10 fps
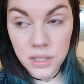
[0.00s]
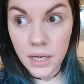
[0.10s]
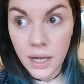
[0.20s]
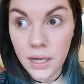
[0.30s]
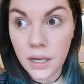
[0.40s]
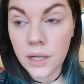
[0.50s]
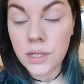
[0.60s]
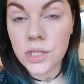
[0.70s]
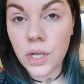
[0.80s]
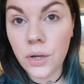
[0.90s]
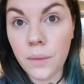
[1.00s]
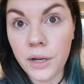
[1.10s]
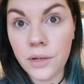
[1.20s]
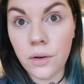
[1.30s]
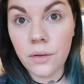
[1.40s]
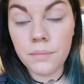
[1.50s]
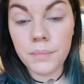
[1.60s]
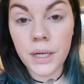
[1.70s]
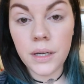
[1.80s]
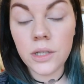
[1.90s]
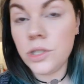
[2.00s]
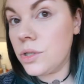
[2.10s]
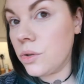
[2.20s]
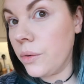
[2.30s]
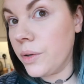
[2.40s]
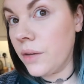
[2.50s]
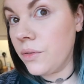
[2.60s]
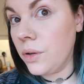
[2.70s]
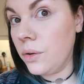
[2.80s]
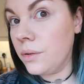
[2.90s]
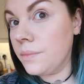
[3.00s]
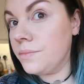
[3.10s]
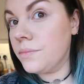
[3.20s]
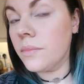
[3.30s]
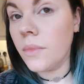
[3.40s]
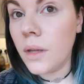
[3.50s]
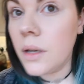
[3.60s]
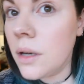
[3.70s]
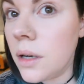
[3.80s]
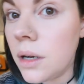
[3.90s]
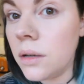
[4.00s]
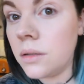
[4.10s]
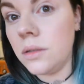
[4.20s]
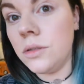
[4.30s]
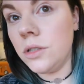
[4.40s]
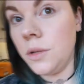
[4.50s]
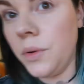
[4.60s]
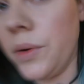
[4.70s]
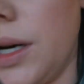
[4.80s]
today so I might not but I just thought I would give you i am just zooming you